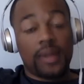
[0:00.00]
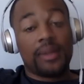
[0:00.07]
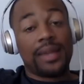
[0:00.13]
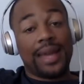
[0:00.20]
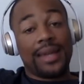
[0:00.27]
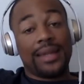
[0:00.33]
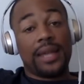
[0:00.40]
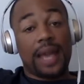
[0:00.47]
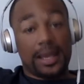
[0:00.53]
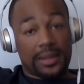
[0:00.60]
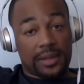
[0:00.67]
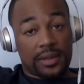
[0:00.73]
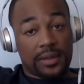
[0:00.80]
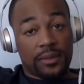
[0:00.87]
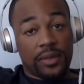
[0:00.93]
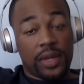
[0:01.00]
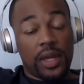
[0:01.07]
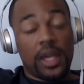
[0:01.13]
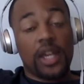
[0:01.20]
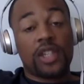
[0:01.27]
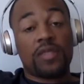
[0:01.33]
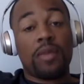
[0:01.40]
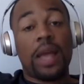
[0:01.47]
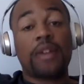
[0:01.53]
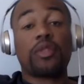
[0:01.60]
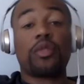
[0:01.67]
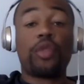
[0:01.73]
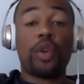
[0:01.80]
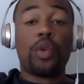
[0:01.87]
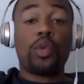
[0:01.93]
that yes, his
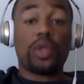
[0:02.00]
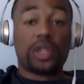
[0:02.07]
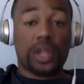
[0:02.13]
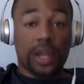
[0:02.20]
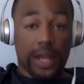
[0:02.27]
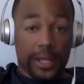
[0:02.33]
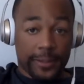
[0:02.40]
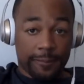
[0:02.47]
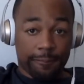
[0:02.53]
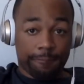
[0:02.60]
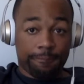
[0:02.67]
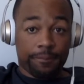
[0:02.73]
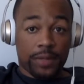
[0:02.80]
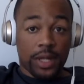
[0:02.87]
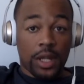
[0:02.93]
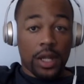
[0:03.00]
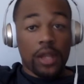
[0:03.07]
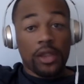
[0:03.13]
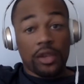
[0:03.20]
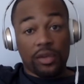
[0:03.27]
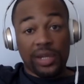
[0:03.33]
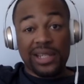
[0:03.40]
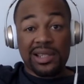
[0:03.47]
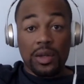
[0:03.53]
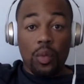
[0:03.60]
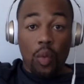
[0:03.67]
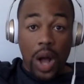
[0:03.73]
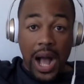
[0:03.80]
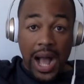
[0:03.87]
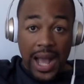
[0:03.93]
microphone was cut. The
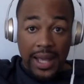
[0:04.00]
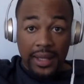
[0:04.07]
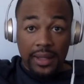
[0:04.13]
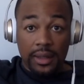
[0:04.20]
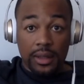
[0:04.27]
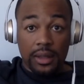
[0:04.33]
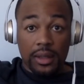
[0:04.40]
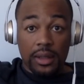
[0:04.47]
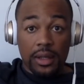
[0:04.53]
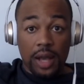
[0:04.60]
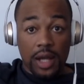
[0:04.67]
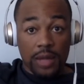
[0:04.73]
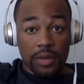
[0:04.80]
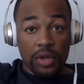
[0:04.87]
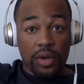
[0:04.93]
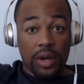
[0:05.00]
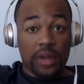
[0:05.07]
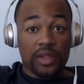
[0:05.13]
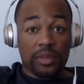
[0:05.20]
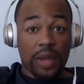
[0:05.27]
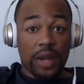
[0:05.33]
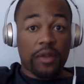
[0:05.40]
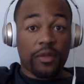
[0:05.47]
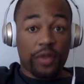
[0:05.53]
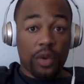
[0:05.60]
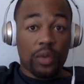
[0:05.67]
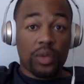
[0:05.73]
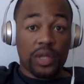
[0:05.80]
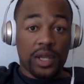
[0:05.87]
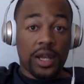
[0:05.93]
reason why Conor McGregor's
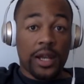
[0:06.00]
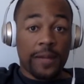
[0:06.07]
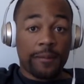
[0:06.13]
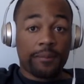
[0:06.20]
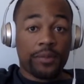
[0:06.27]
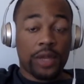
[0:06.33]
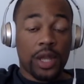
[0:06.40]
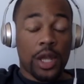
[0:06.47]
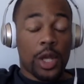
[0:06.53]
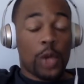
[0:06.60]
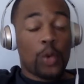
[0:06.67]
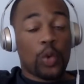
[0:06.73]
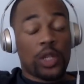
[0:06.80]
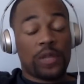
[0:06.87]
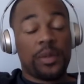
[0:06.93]
microphone was cut was